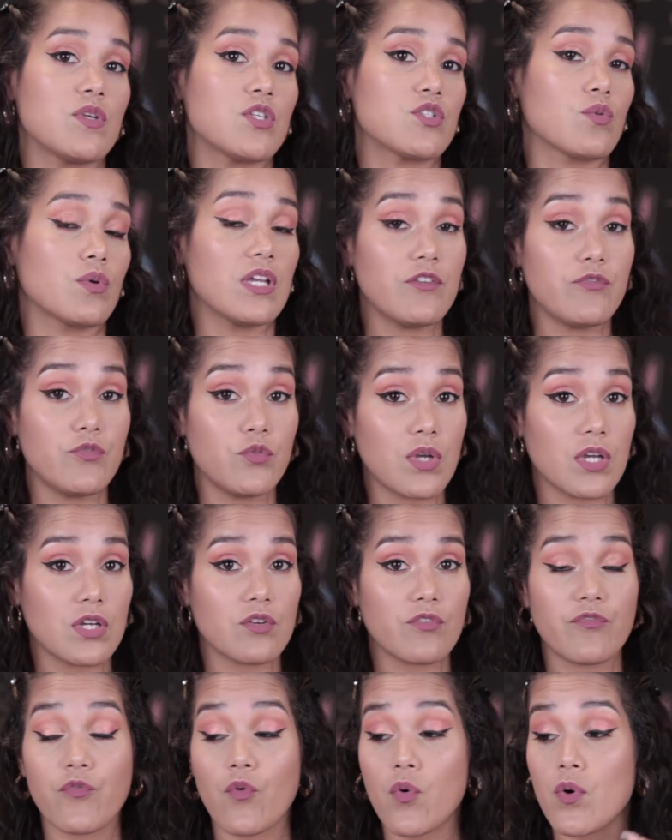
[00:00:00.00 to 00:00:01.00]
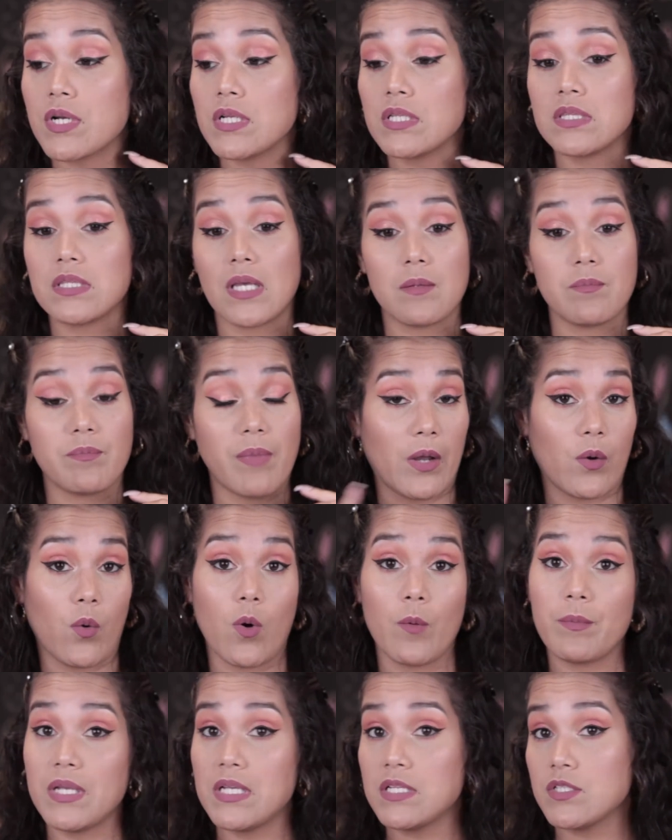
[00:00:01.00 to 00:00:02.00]
So if you can afford it, then by all
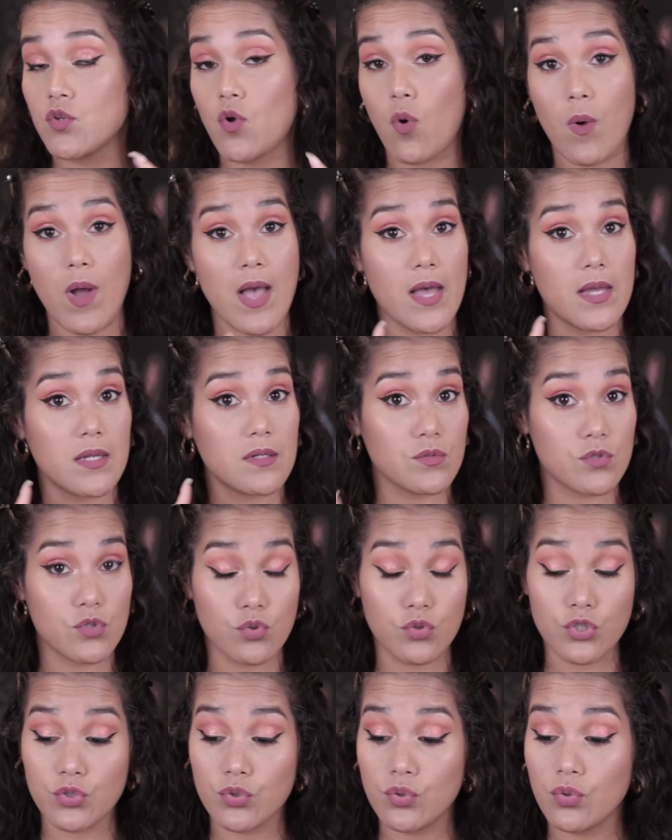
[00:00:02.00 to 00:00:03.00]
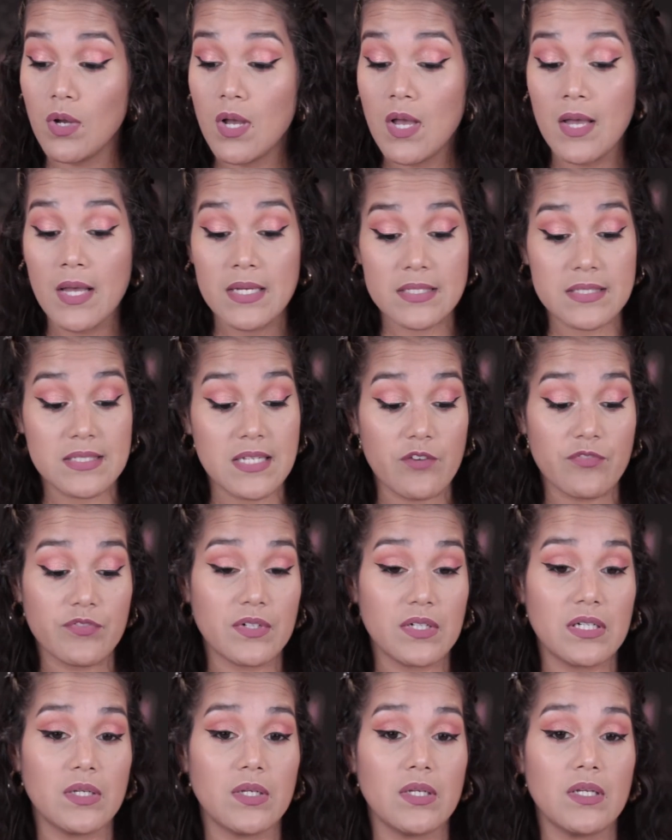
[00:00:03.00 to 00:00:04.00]
means, go ahead, do you.
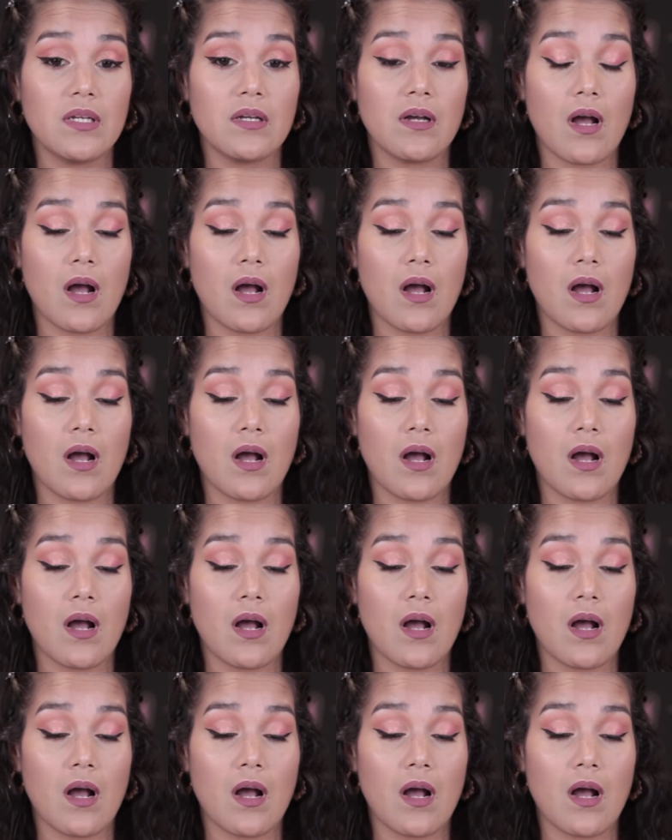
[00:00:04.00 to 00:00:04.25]
Definitely